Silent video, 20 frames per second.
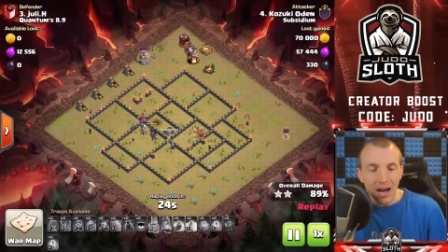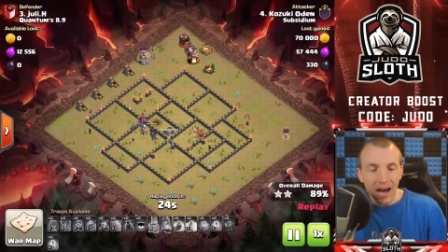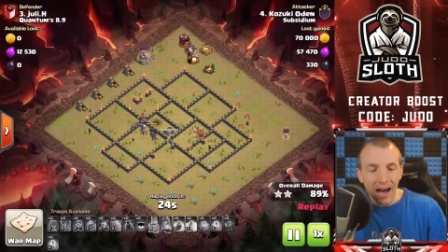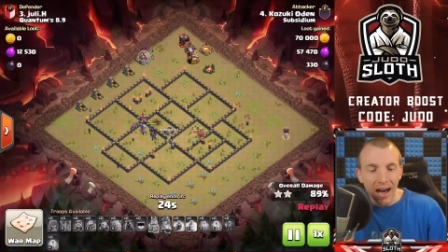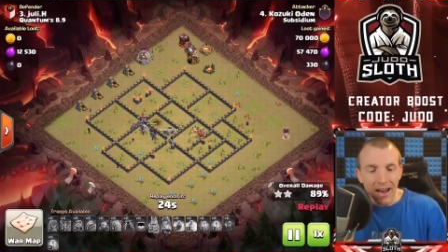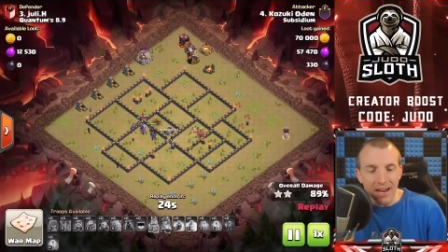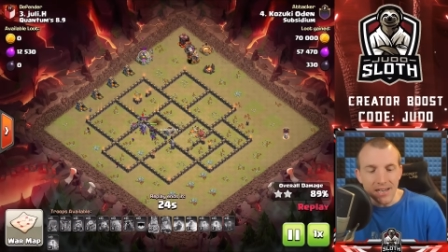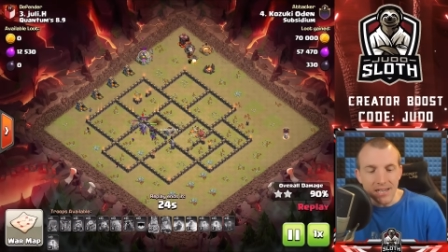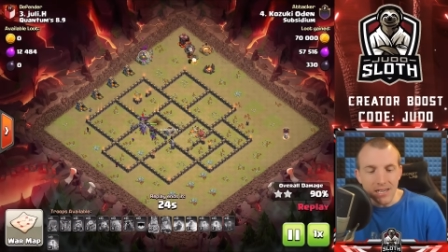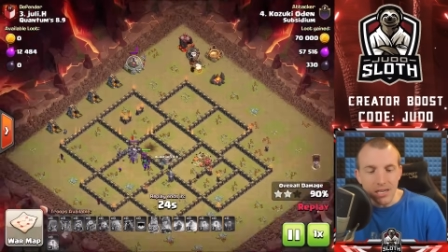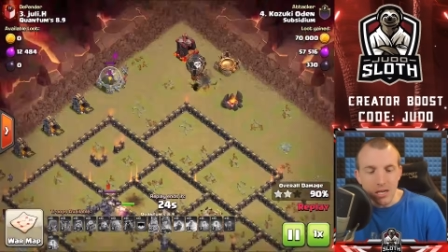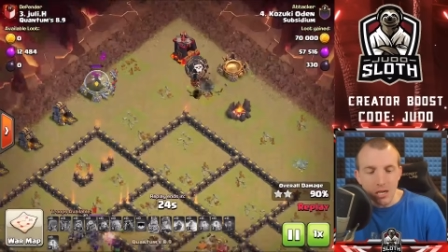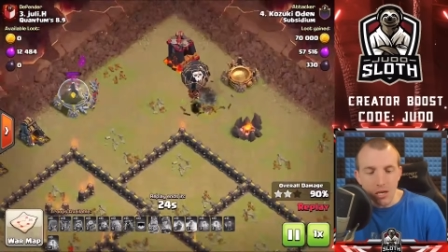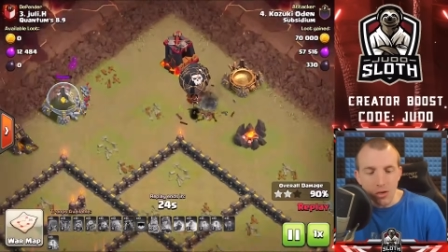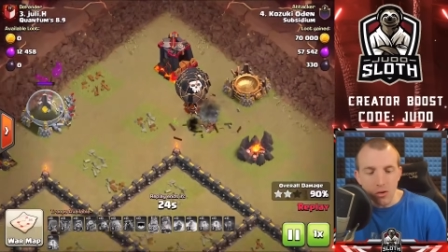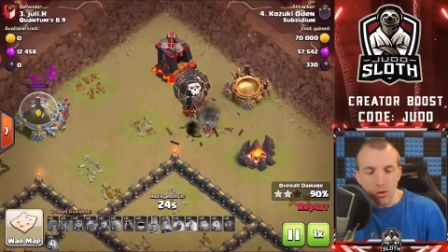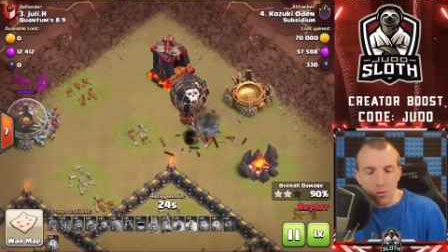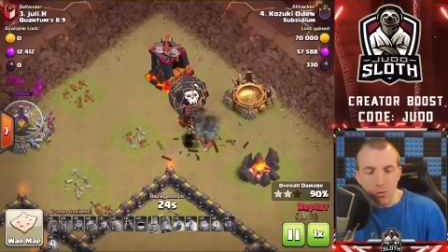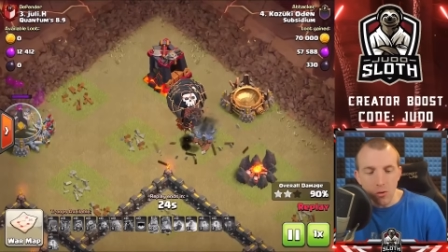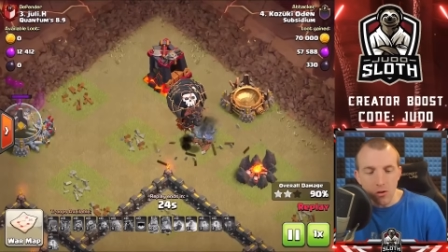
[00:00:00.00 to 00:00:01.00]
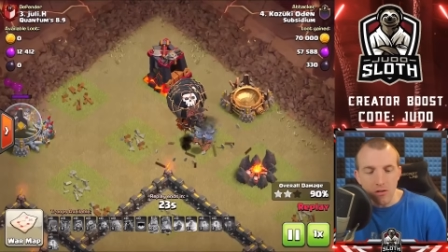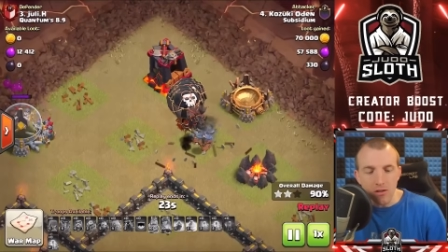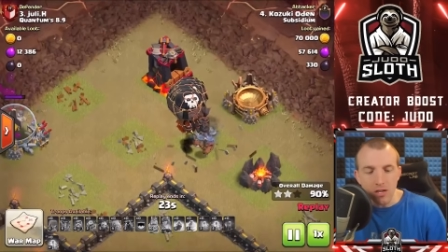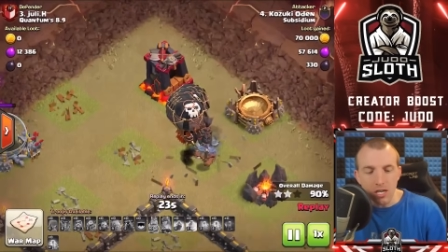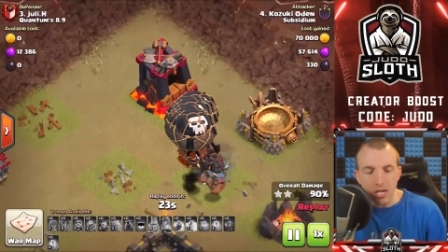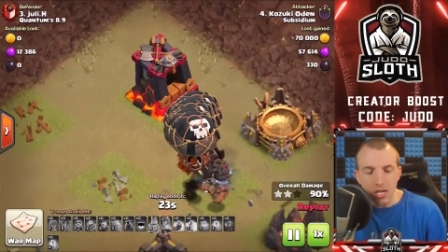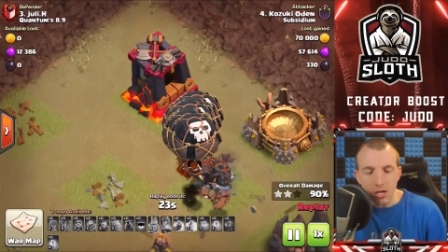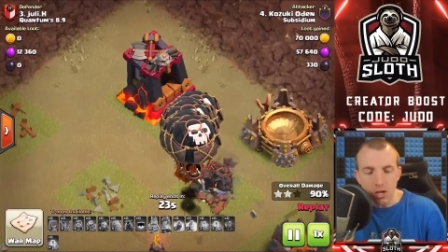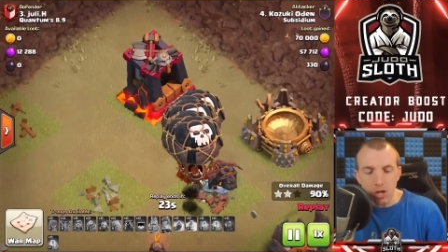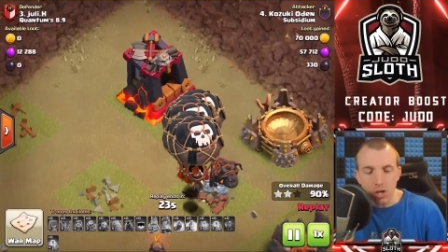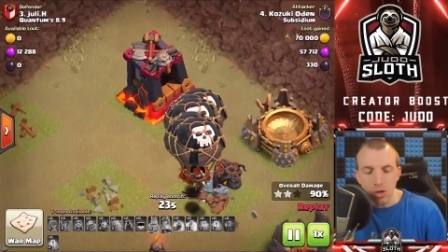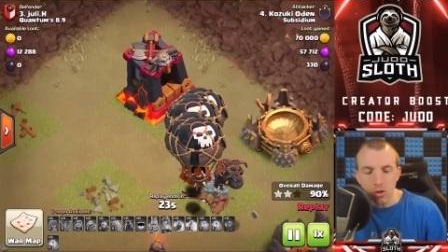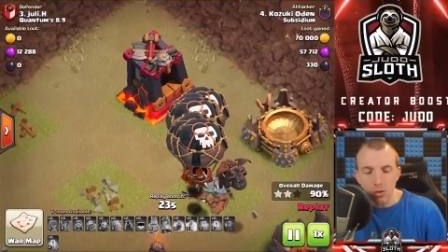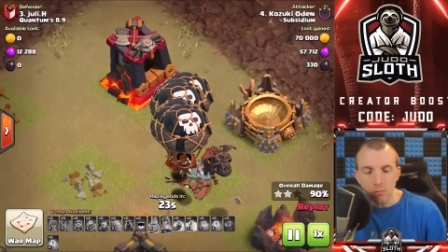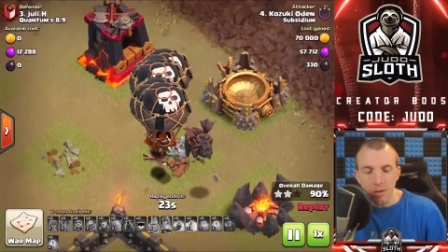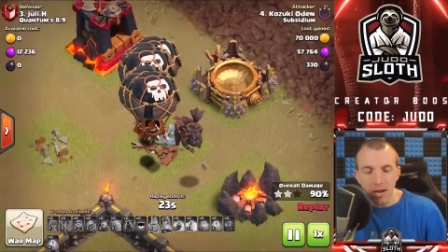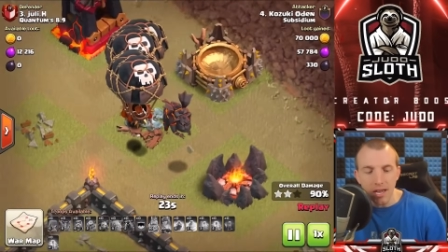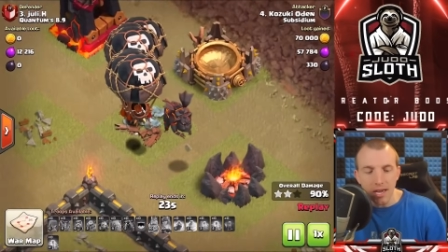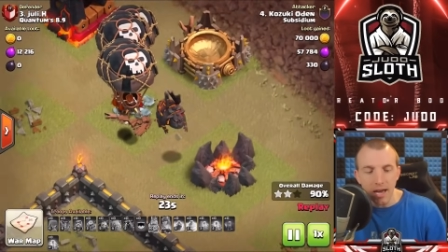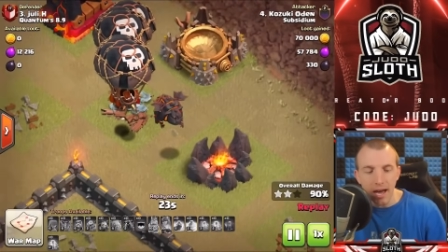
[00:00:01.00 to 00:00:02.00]
Ideally, you don't want to take too
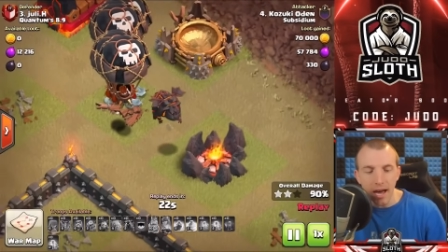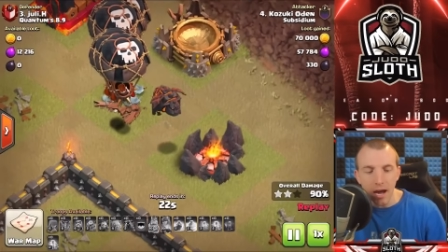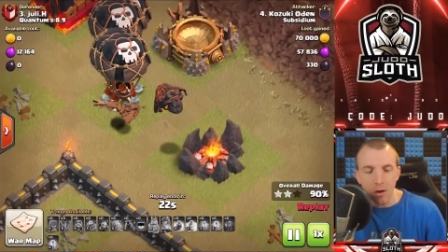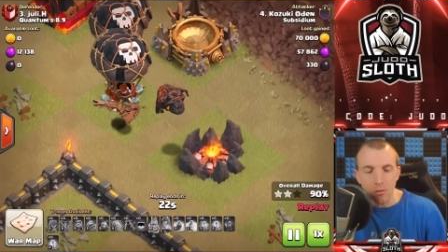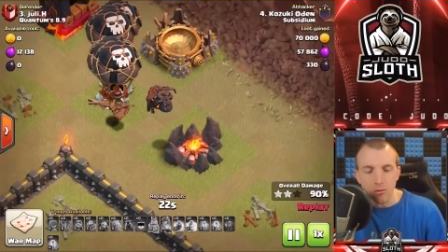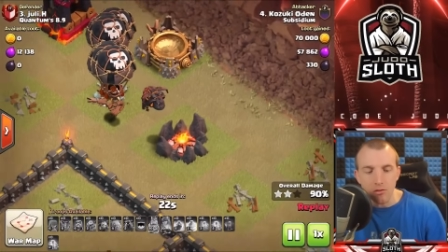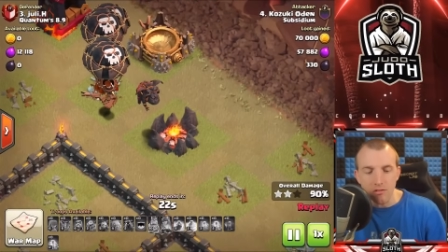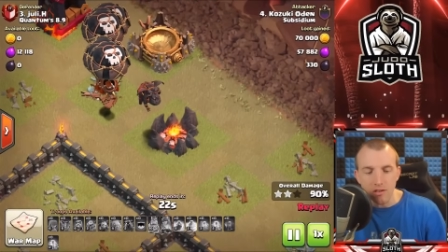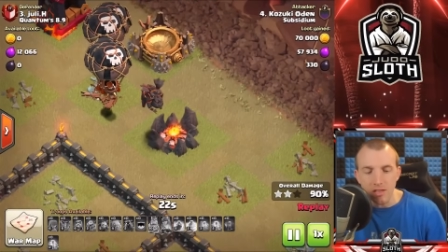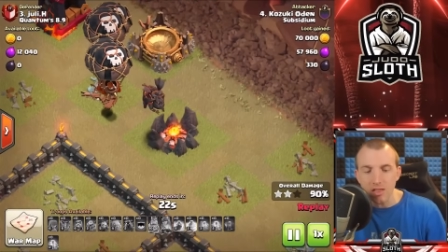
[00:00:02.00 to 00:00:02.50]
many hounds.